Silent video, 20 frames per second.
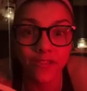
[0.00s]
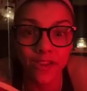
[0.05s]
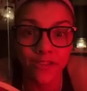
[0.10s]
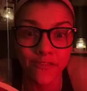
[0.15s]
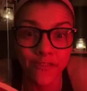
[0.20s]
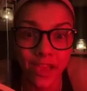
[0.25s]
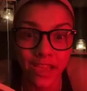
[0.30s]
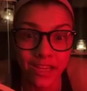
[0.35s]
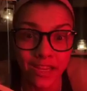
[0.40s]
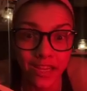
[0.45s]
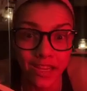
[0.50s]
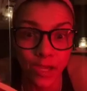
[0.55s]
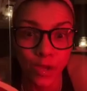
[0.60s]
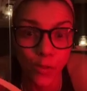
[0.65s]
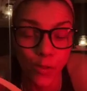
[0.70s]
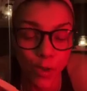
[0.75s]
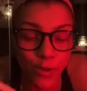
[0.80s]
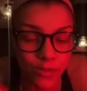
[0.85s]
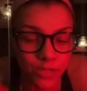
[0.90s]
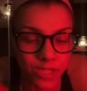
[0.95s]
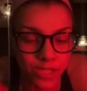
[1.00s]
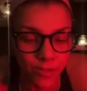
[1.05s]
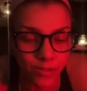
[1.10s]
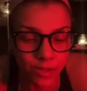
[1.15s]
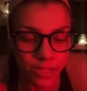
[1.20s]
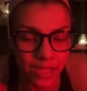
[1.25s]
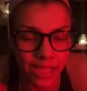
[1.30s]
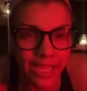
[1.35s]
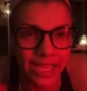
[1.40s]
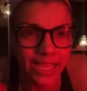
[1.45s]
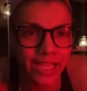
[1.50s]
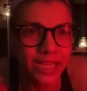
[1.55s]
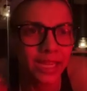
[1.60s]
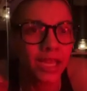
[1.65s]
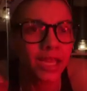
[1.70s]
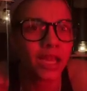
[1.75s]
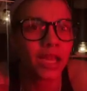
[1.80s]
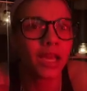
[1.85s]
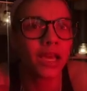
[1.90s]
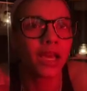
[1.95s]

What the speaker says: if I find any quotes that relate.